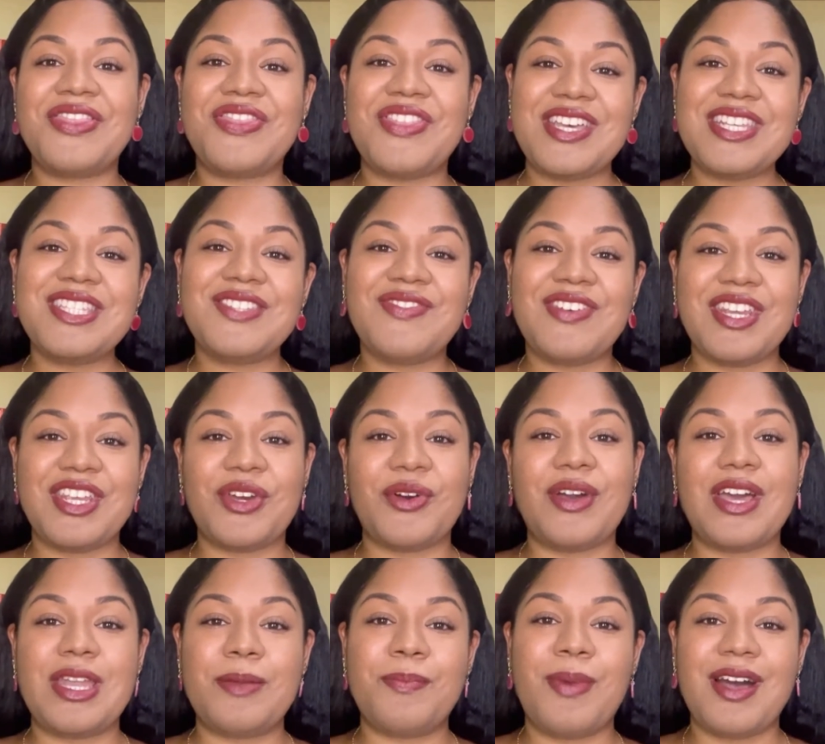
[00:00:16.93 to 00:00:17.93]
This video
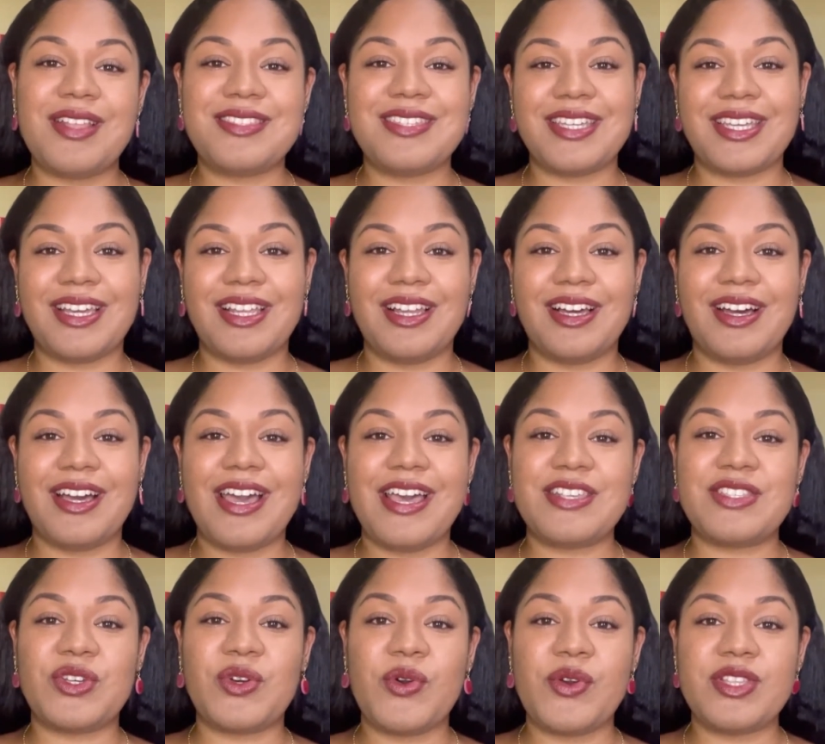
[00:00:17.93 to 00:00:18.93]
in particular
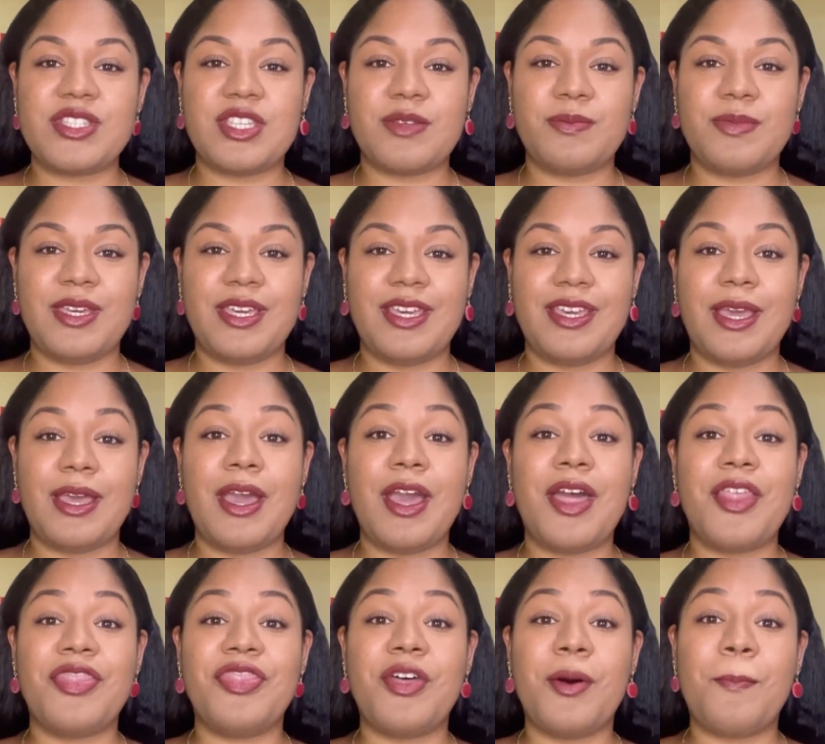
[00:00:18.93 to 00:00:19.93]
is going to
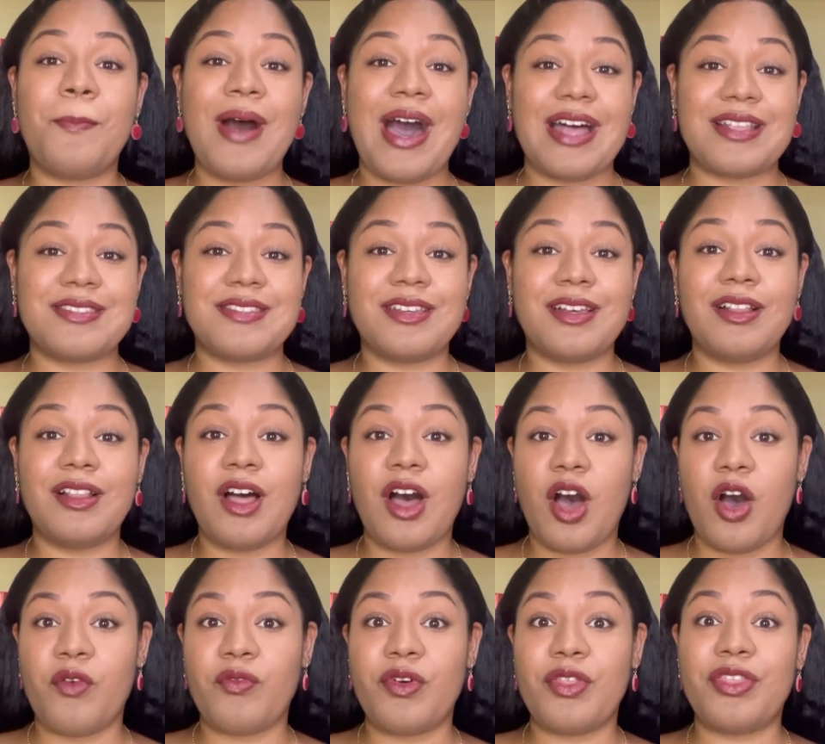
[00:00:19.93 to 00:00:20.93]
be the battle
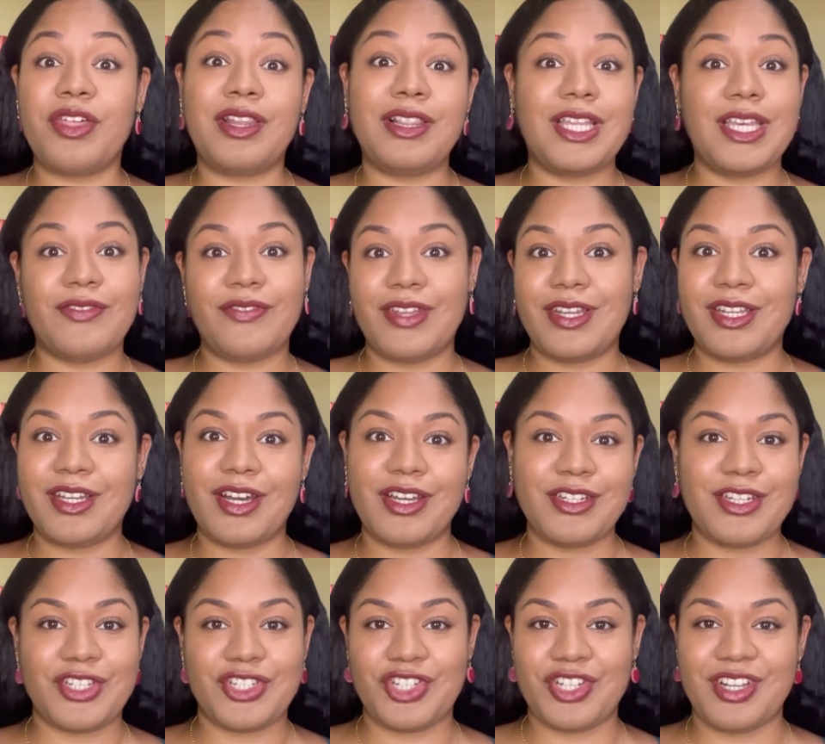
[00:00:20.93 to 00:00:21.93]
of the leave-in
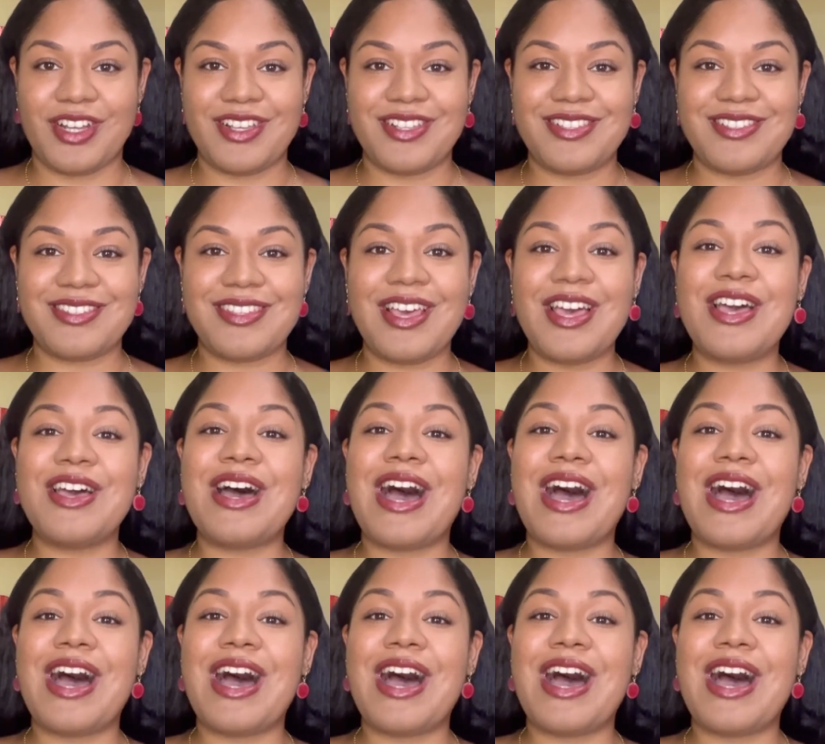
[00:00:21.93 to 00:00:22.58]
conditioners.